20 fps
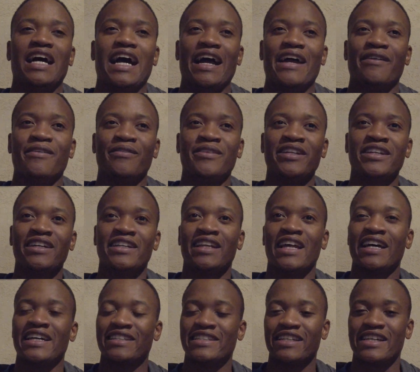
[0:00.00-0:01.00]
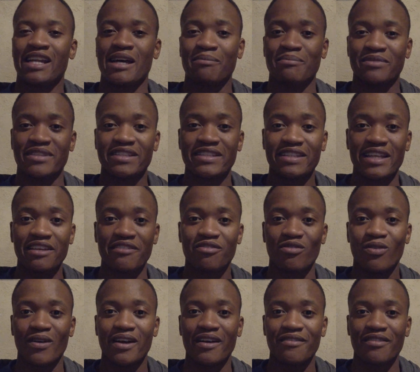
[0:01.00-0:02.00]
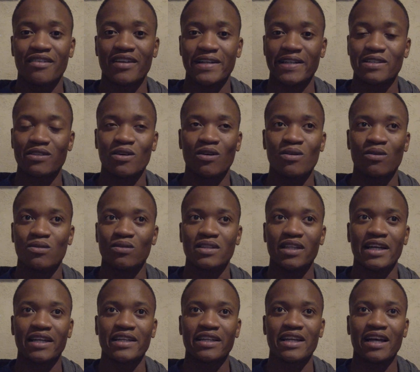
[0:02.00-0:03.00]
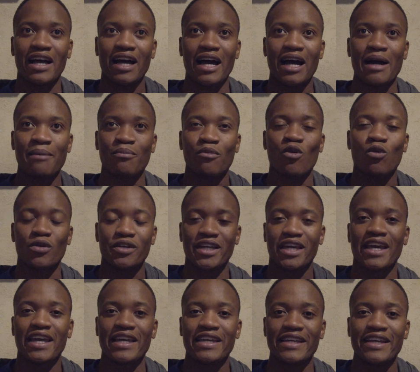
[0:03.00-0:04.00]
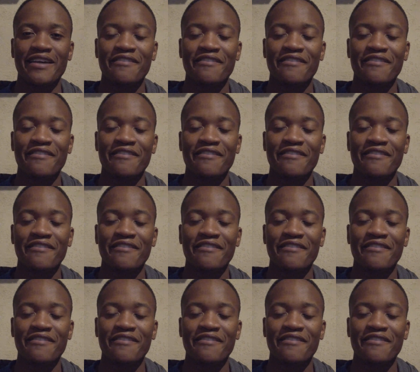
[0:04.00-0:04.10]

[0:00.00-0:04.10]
I realize that I'm safe wherever I go. Like, I'm okay.